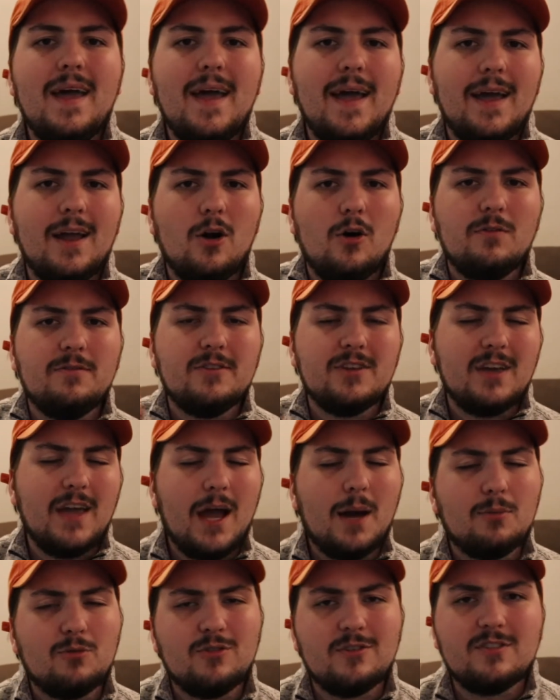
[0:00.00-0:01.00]
and hopefully
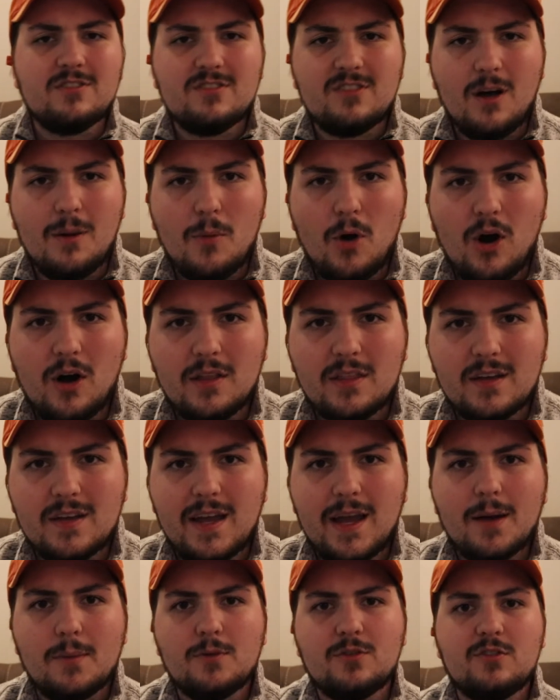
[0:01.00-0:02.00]
capturing some on the
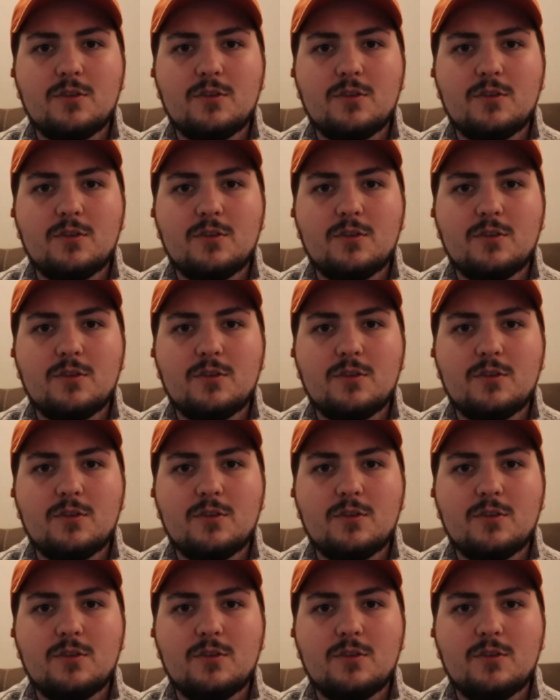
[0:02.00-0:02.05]
camera.